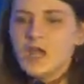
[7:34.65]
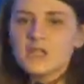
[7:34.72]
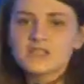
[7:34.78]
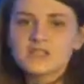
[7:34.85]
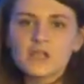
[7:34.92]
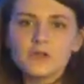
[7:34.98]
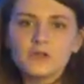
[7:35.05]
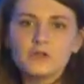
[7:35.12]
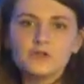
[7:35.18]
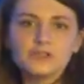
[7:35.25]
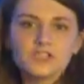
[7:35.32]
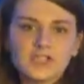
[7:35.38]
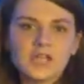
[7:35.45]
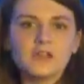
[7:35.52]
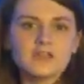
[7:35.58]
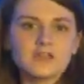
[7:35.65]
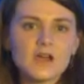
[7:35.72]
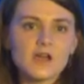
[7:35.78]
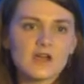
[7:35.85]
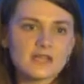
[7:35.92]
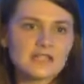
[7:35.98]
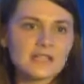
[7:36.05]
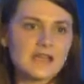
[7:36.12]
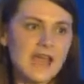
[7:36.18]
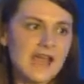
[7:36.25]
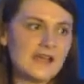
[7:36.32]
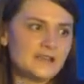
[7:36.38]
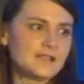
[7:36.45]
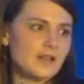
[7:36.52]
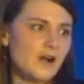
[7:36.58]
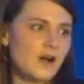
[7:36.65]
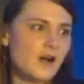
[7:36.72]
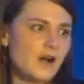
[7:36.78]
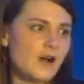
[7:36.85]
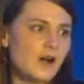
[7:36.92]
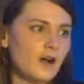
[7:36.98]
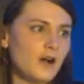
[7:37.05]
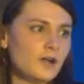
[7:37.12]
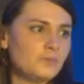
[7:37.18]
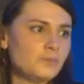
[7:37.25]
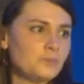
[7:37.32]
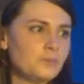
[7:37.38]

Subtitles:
So geo-targeted ads are